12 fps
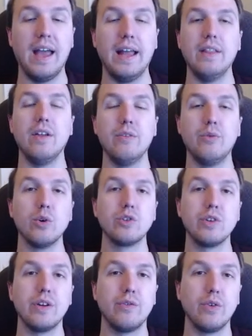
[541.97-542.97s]
And
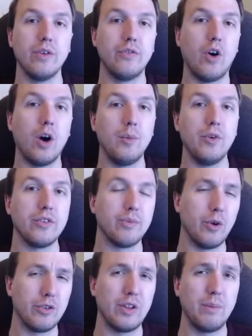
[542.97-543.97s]
unfortunately for the
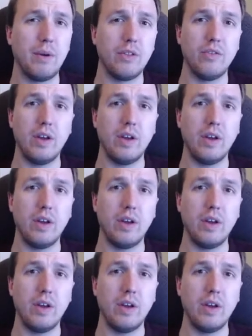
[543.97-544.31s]
farmers, mostly in